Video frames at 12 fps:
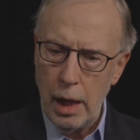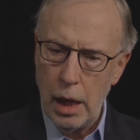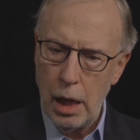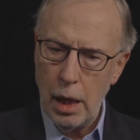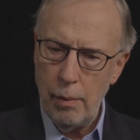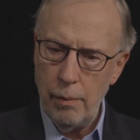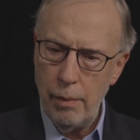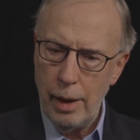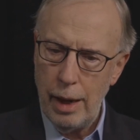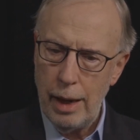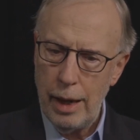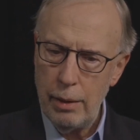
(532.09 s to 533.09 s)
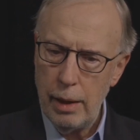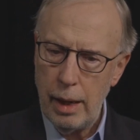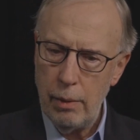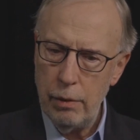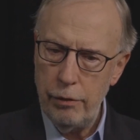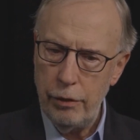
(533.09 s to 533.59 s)
I
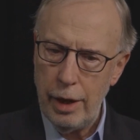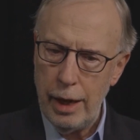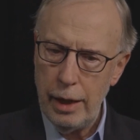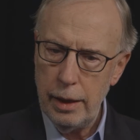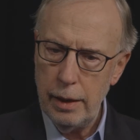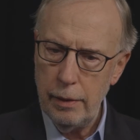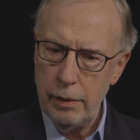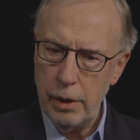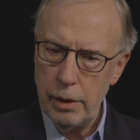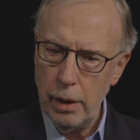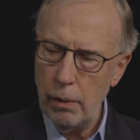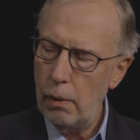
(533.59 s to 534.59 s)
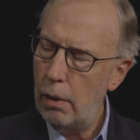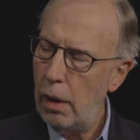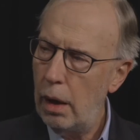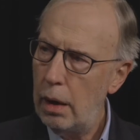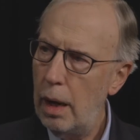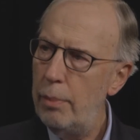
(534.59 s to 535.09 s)
would say that there were
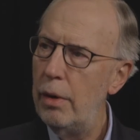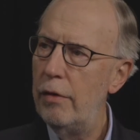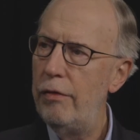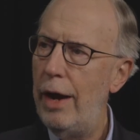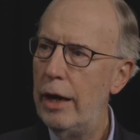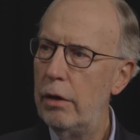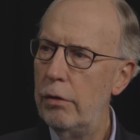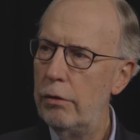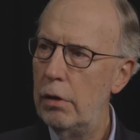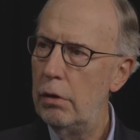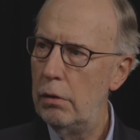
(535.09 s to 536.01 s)
a couple of factors